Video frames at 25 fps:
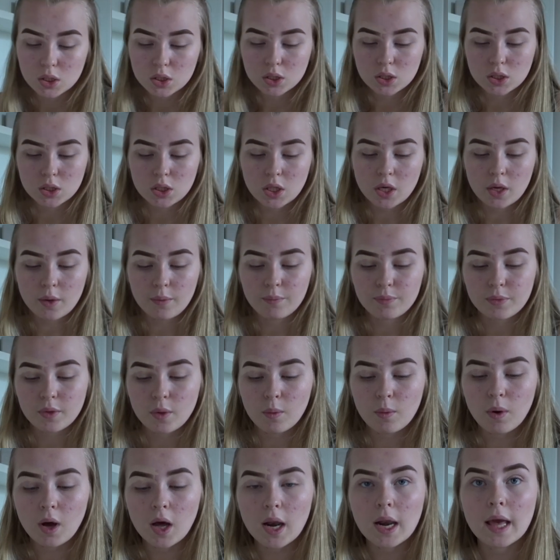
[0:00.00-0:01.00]
So
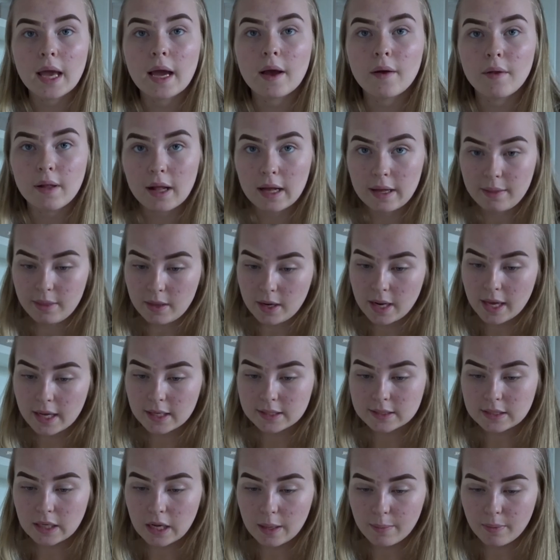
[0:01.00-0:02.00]
while I outline the
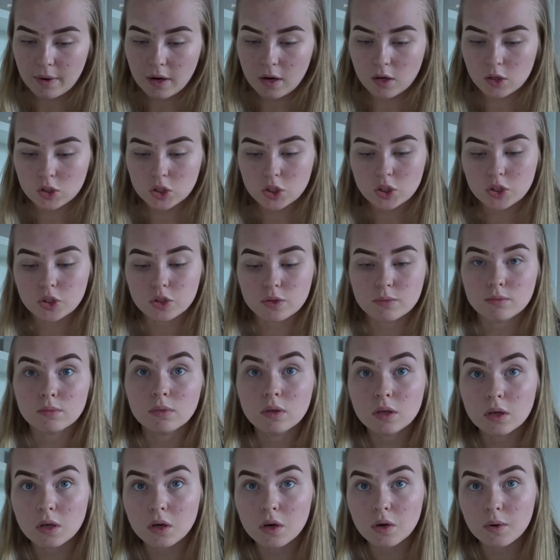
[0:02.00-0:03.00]
next eyebrow, I'm going to do some
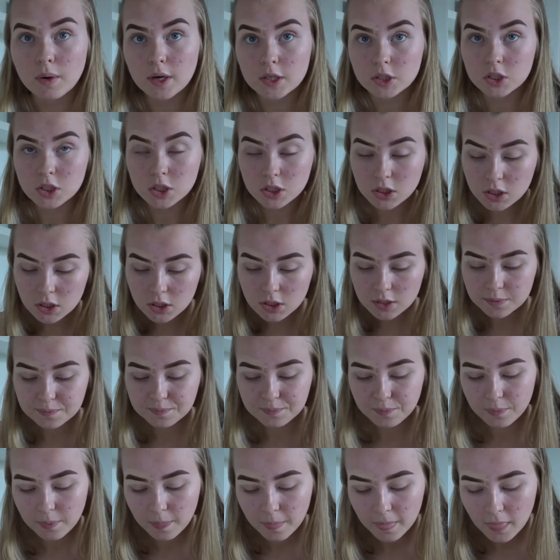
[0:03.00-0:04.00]
more questions.
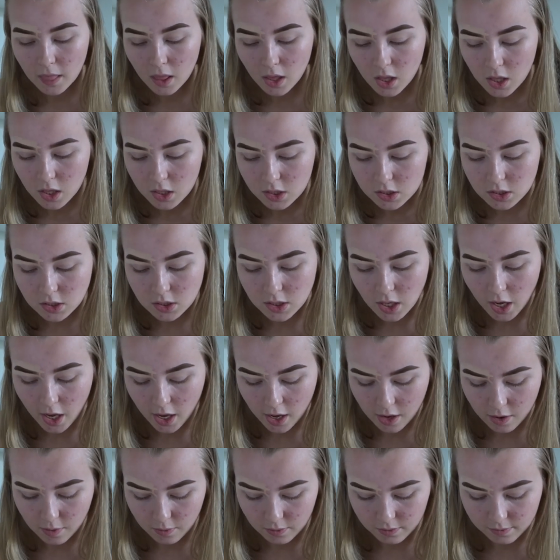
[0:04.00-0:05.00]

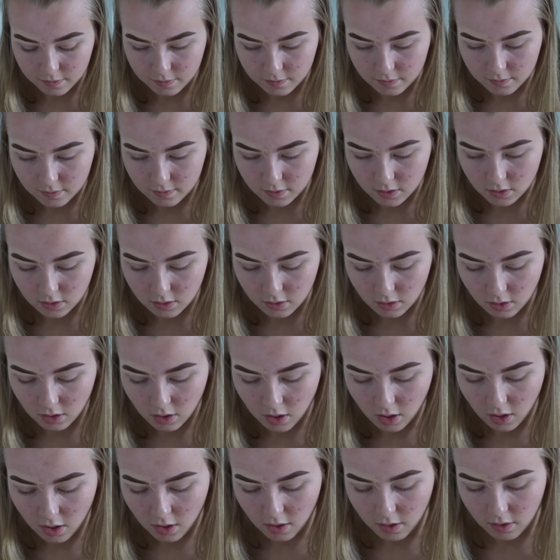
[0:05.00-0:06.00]
So
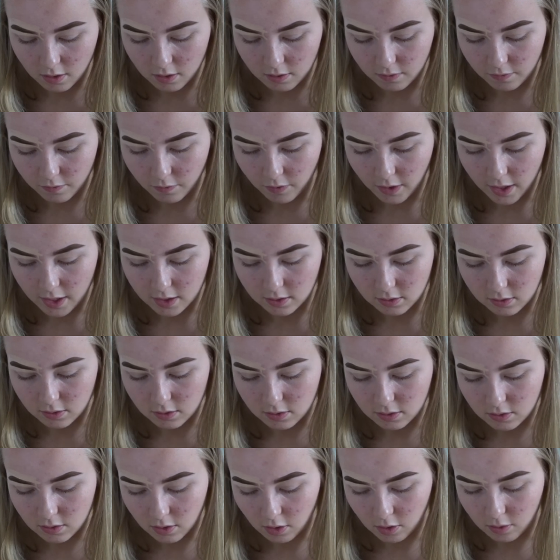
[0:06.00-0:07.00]
another
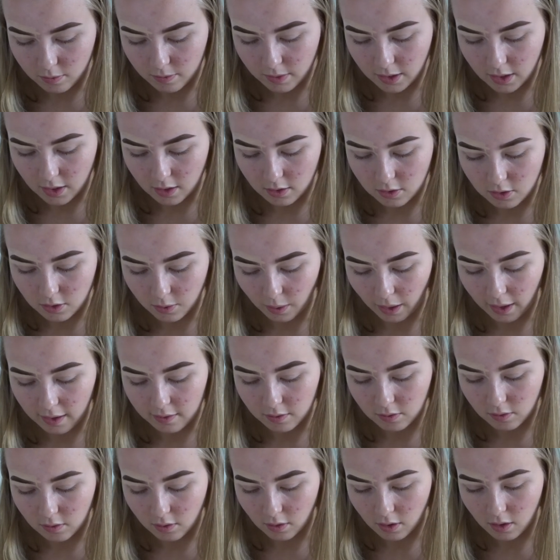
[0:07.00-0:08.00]
friend told me to
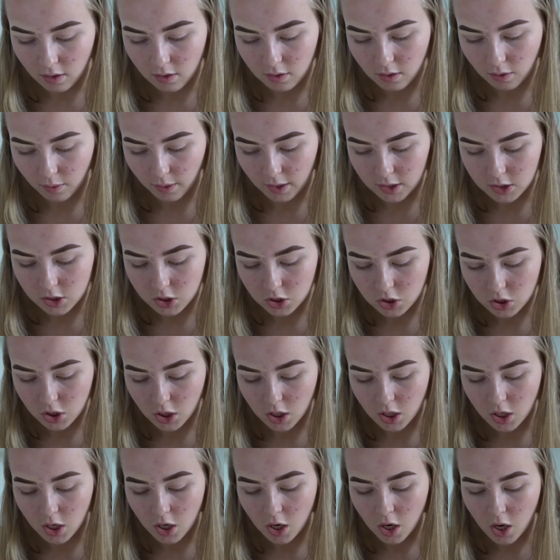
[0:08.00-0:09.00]
answer the
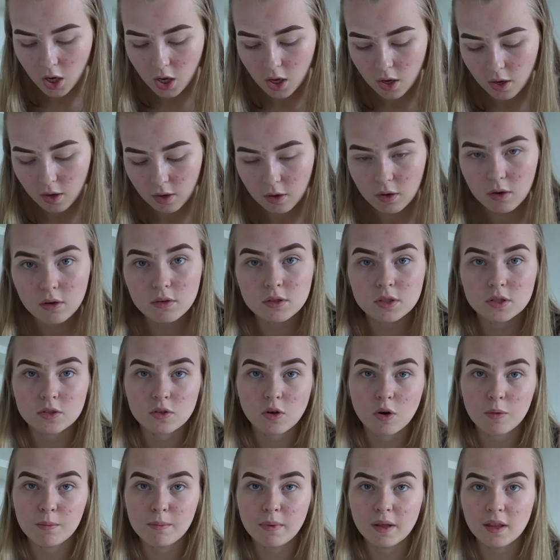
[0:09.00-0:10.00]
question, she's
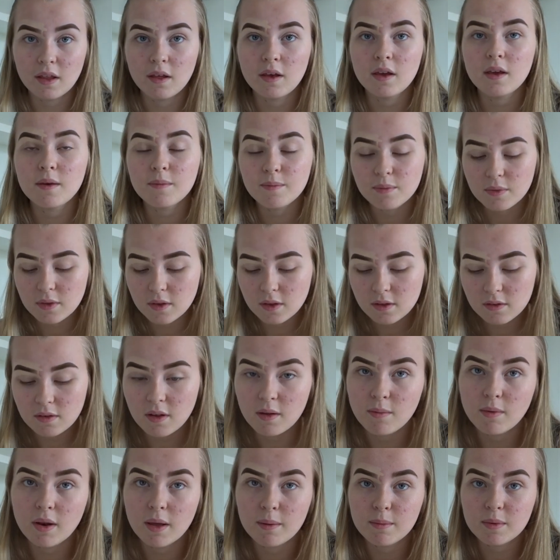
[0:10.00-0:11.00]
called Millie,
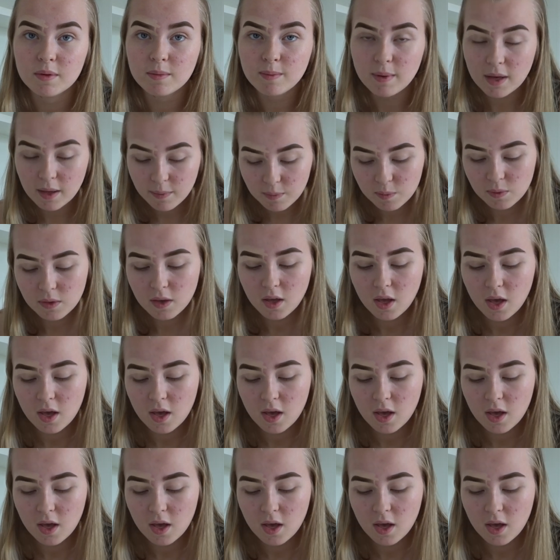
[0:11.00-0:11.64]
same name as me.